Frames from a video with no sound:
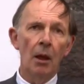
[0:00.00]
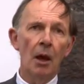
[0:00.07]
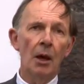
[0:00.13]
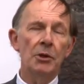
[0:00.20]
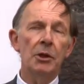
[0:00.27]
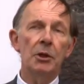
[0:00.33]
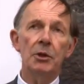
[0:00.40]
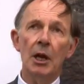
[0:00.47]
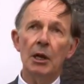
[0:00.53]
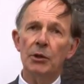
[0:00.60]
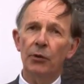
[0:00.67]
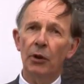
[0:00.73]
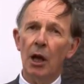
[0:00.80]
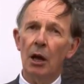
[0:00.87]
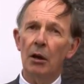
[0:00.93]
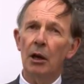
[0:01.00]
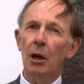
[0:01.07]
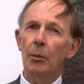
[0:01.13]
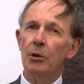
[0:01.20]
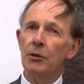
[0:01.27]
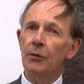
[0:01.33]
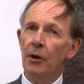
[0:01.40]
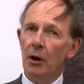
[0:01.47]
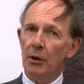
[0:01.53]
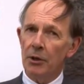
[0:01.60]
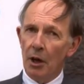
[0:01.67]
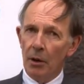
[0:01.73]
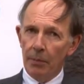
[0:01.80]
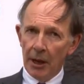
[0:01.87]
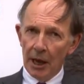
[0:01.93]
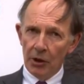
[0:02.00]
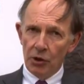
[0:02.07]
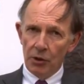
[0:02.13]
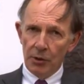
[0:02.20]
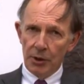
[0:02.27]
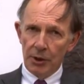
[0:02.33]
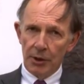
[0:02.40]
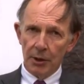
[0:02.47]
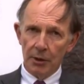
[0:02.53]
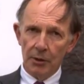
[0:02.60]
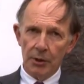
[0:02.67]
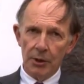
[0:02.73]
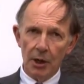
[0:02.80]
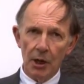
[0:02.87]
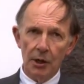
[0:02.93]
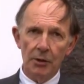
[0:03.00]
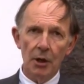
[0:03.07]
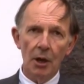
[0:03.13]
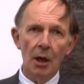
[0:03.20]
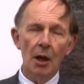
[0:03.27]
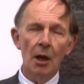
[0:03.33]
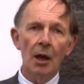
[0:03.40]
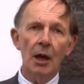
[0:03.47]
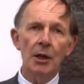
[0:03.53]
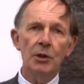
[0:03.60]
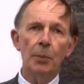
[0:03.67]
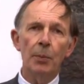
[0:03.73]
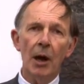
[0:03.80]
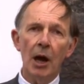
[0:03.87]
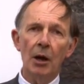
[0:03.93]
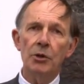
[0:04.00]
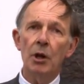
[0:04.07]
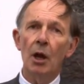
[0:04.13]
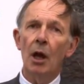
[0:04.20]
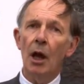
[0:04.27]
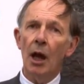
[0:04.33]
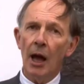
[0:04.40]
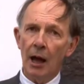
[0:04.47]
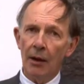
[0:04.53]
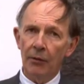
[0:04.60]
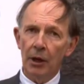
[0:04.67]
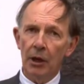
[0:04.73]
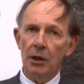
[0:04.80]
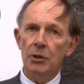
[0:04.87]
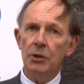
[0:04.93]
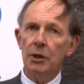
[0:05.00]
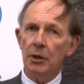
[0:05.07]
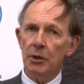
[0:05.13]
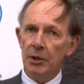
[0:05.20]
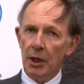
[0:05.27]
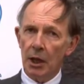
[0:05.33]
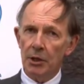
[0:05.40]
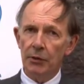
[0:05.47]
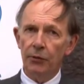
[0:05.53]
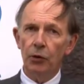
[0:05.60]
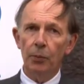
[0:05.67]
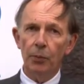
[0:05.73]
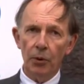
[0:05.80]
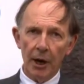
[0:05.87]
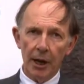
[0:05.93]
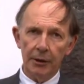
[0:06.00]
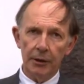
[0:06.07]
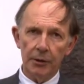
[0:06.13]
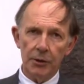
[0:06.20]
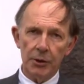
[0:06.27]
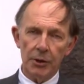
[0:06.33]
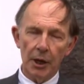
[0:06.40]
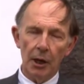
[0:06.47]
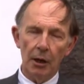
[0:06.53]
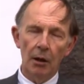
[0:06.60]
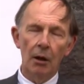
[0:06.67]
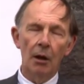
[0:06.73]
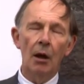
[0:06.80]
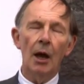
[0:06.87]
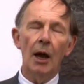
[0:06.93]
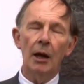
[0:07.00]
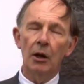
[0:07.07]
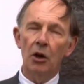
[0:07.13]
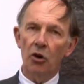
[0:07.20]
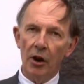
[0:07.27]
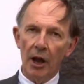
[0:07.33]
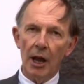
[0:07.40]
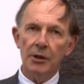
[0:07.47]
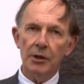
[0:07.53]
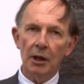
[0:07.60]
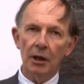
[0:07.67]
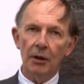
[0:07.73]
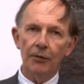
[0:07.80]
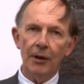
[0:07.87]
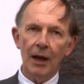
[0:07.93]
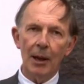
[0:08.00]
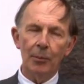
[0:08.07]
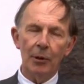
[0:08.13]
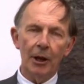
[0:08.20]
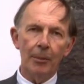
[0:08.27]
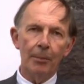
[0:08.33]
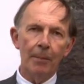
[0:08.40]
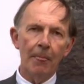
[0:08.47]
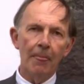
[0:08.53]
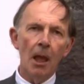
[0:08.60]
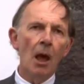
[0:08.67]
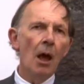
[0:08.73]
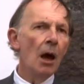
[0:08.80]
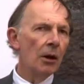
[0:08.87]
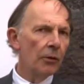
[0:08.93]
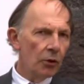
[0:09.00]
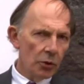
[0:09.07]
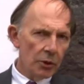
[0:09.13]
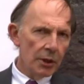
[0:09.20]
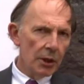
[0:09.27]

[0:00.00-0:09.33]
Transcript: A successful outcome, as far as our patients is concerned, is about having a successful pregnancy and creating a family. And of course,